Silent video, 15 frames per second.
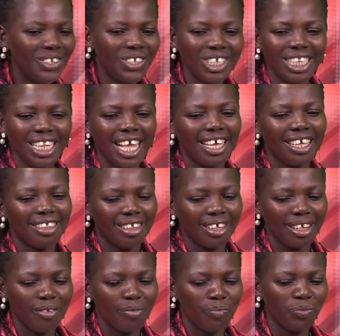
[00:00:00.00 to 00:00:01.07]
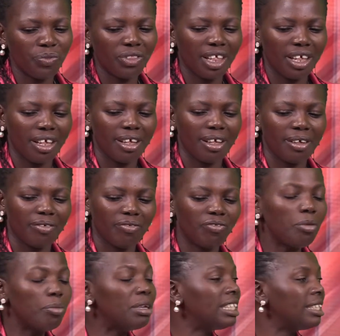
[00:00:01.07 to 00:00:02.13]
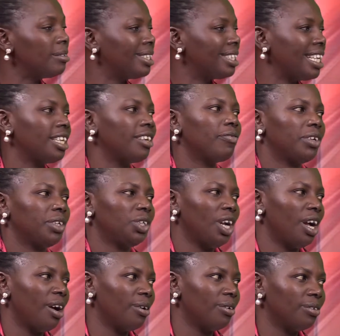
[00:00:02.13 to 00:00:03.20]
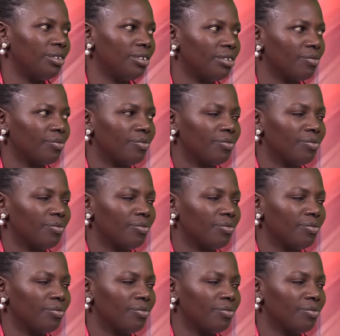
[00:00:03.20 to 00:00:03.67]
Just like the formative stage of a child.